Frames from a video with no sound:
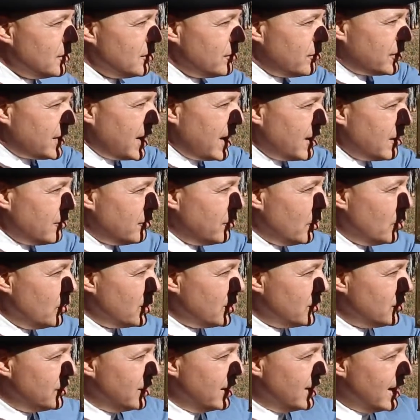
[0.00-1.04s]
kind of
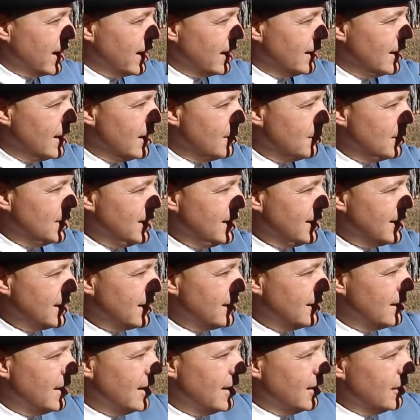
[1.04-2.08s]
focused in on him, and he
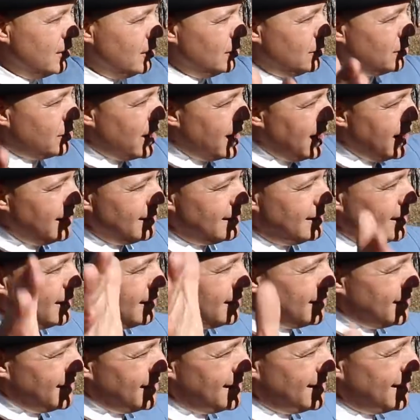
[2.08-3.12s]
can use hand
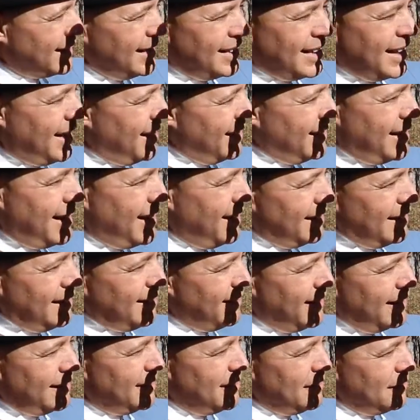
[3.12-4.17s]
signals and say, no, you
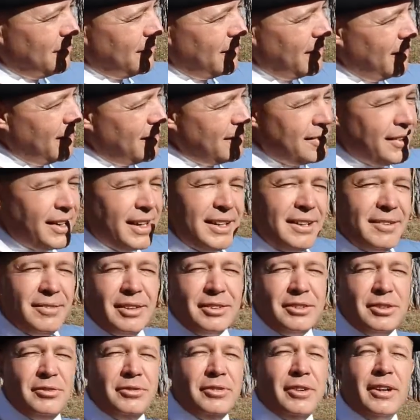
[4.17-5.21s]
went too far to the right, you
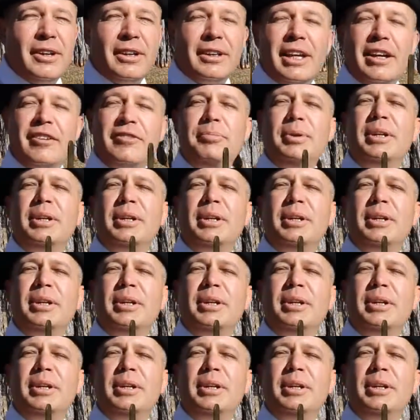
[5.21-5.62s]
went too far to the left.